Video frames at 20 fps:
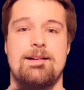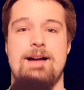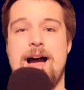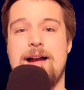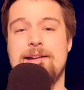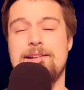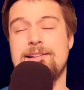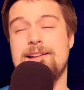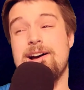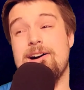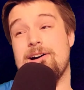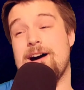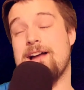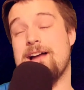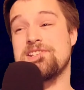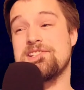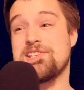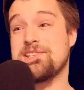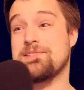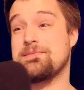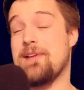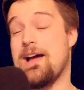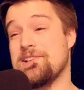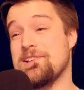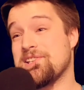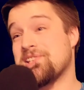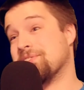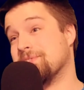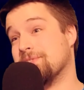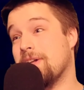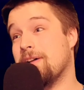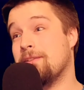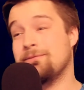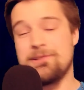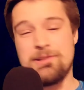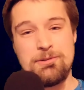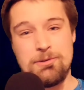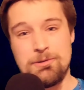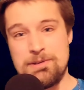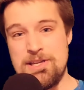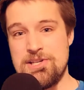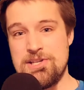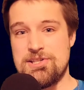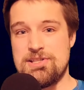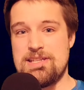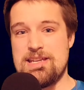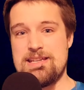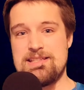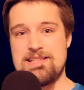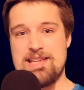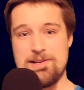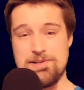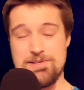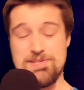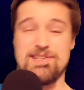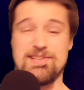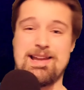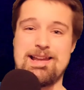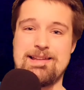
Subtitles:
I don't know, I just love little niche details like